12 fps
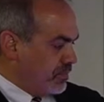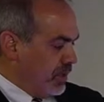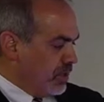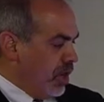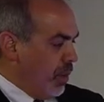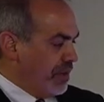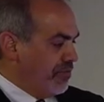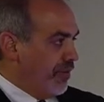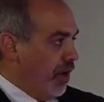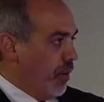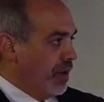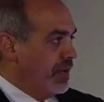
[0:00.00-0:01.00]
going
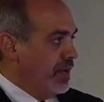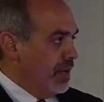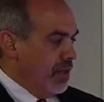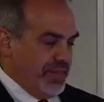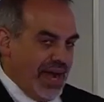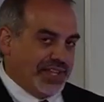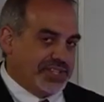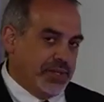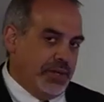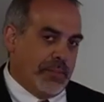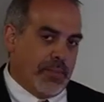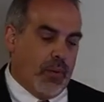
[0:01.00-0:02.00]
forward. That's
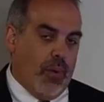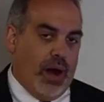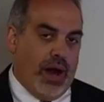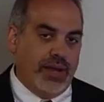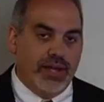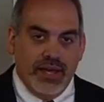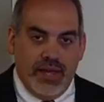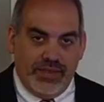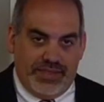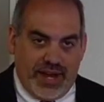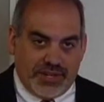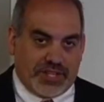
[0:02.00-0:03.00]
number one.
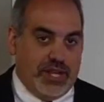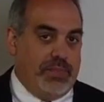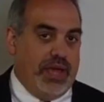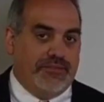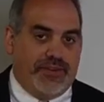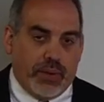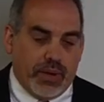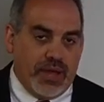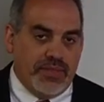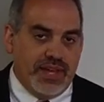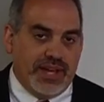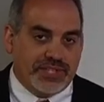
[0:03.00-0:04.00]
There's going to be a vote
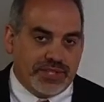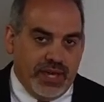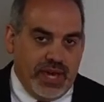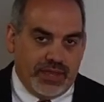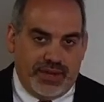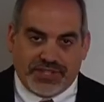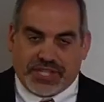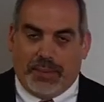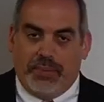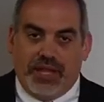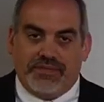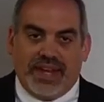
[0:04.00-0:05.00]
on this in the next
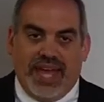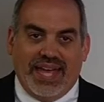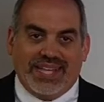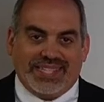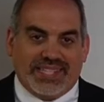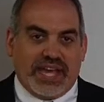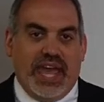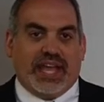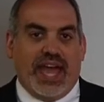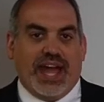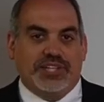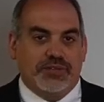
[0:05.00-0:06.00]
couple of days. Take
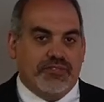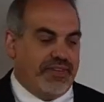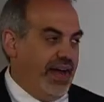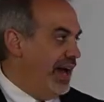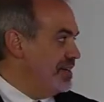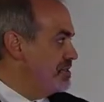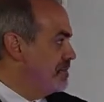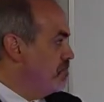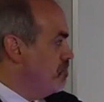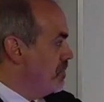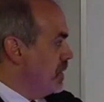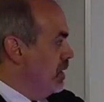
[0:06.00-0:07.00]
action fast.
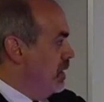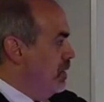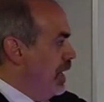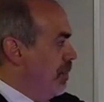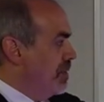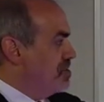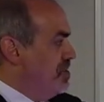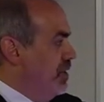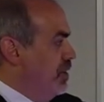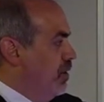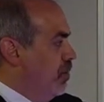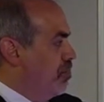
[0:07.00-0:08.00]
Number
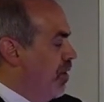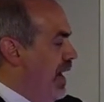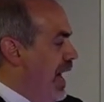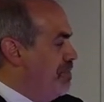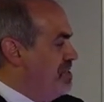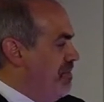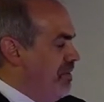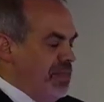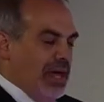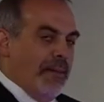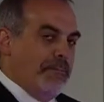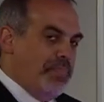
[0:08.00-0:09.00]
two, perhaps even
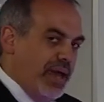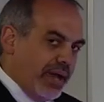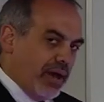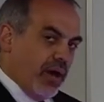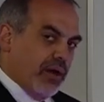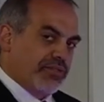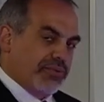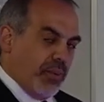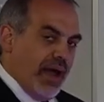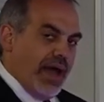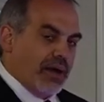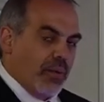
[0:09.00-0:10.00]
a bigger
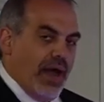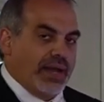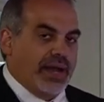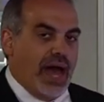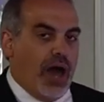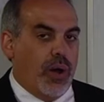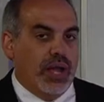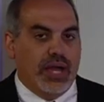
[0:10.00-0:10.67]
threat right now,